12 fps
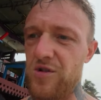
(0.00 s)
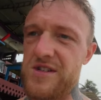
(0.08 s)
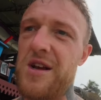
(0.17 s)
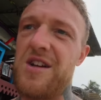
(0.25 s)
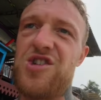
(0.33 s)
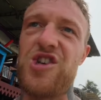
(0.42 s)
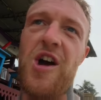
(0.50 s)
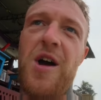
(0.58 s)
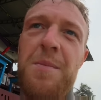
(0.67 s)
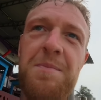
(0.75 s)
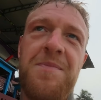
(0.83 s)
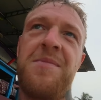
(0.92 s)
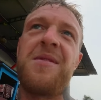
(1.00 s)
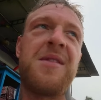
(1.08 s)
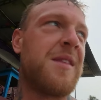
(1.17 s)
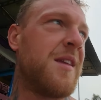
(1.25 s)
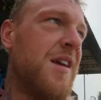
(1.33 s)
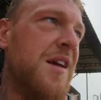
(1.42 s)
on something sharp.
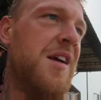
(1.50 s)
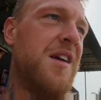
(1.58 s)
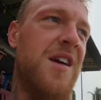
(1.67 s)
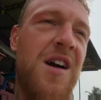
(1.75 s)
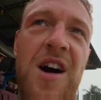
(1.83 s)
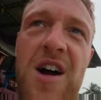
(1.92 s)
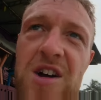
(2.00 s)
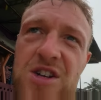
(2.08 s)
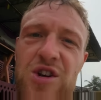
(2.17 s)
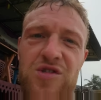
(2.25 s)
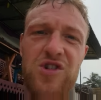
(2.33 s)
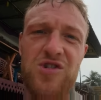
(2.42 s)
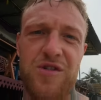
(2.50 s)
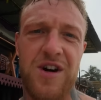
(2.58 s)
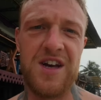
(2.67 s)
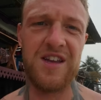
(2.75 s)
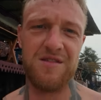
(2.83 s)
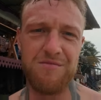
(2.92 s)
I asked her if she's
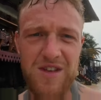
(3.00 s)
alright.